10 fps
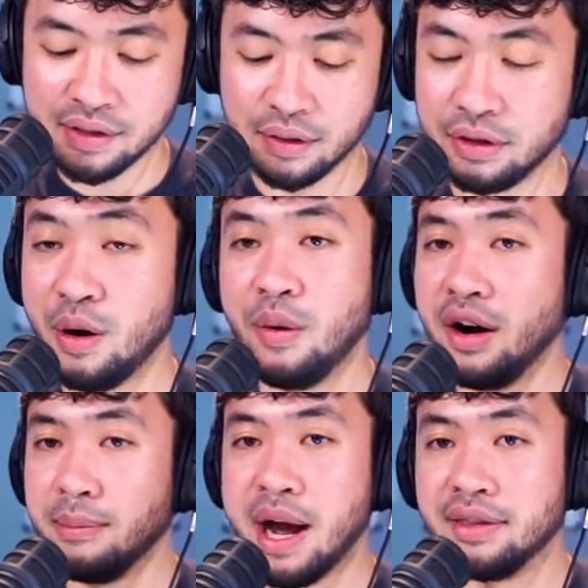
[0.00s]
so don't
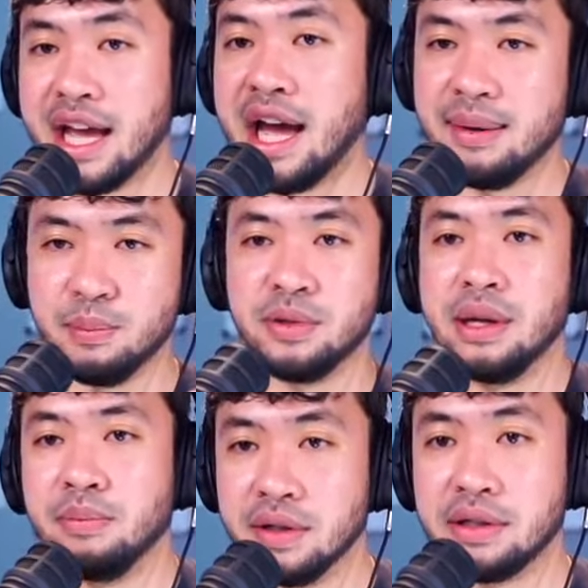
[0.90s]
worry about that.
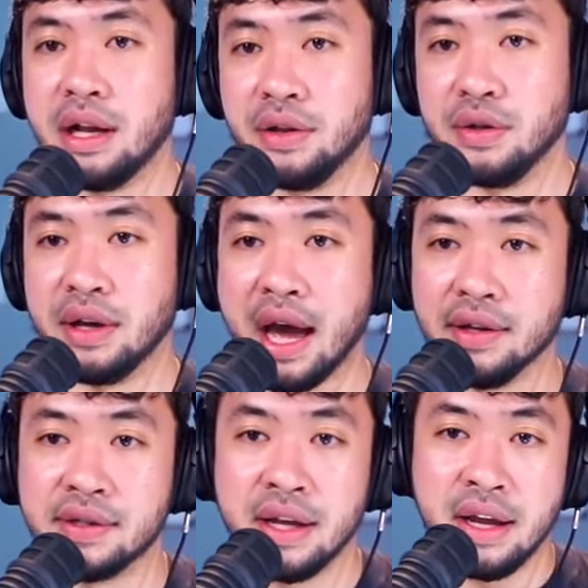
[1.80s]
I'm just telling you
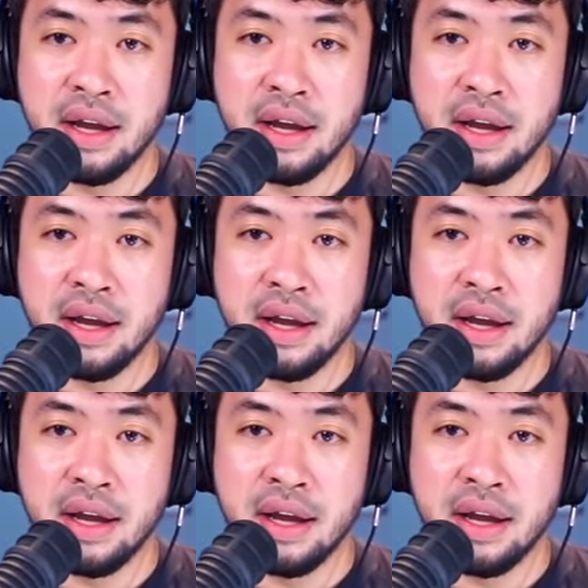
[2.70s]
guys.